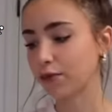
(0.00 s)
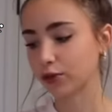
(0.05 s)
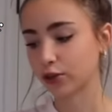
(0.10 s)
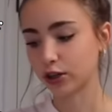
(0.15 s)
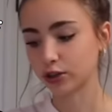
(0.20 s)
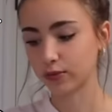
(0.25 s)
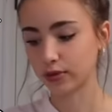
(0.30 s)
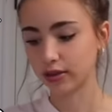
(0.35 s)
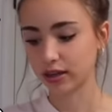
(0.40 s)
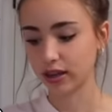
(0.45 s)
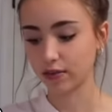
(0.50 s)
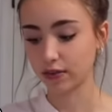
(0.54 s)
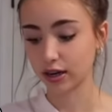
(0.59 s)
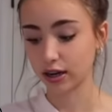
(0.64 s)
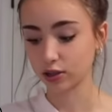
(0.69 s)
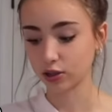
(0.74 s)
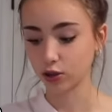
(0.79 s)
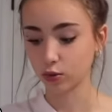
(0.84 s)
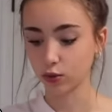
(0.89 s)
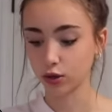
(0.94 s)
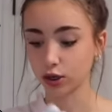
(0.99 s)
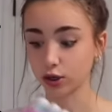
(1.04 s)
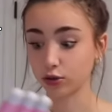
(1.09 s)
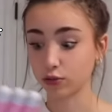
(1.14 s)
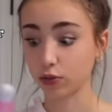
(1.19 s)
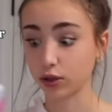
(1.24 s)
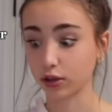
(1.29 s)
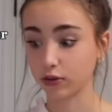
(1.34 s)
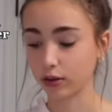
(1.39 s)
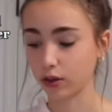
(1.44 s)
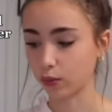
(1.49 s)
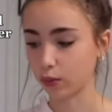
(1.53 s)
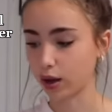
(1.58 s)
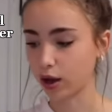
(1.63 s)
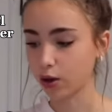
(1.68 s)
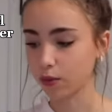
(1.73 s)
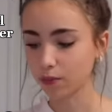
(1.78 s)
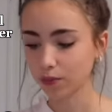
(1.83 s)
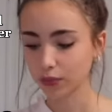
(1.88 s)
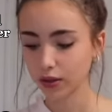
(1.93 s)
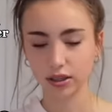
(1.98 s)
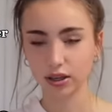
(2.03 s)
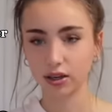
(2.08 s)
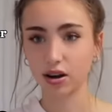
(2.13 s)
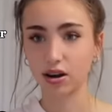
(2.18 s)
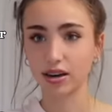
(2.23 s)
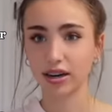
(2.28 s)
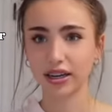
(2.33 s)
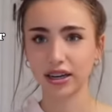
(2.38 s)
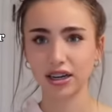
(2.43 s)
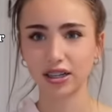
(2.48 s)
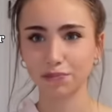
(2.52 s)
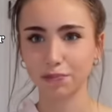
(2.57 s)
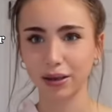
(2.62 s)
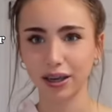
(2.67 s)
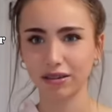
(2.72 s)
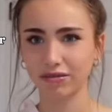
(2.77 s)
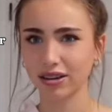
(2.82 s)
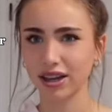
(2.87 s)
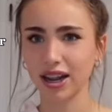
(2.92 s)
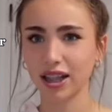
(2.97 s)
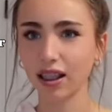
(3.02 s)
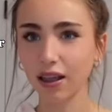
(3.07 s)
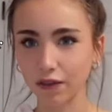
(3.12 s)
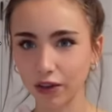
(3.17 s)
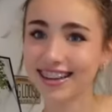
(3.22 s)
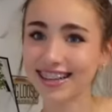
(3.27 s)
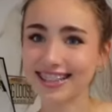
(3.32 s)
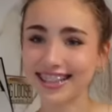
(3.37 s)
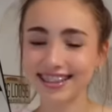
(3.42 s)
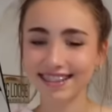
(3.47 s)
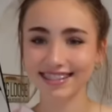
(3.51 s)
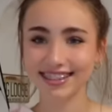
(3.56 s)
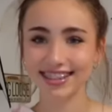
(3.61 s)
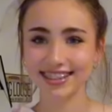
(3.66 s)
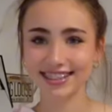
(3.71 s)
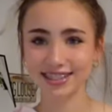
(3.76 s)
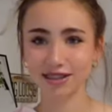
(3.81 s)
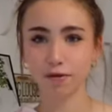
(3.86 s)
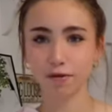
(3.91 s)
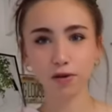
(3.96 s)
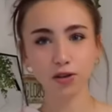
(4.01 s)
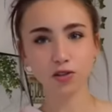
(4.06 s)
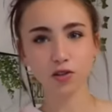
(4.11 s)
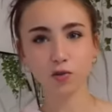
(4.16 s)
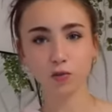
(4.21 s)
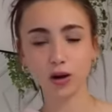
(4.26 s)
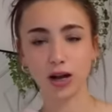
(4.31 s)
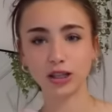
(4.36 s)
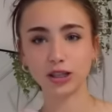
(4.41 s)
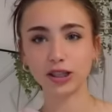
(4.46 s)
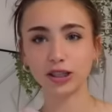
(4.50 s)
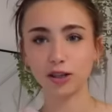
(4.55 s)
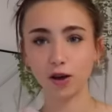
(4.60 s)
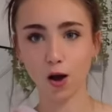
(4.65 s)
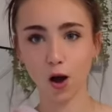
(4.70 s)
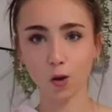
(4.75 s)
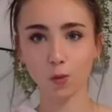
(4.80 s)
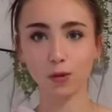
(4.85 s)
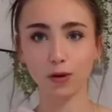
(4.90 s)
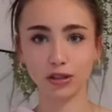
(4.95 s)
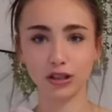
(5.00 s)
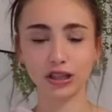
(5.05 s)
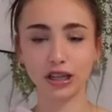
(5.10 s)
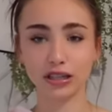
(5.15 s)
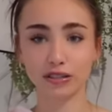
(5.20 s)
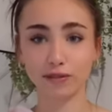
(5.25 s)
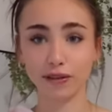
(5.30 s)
Christmas Eve and it actually works really, really well. It's iconic and it's pink and I love it. Anyways, thank you guys so much for watching the haul portion of this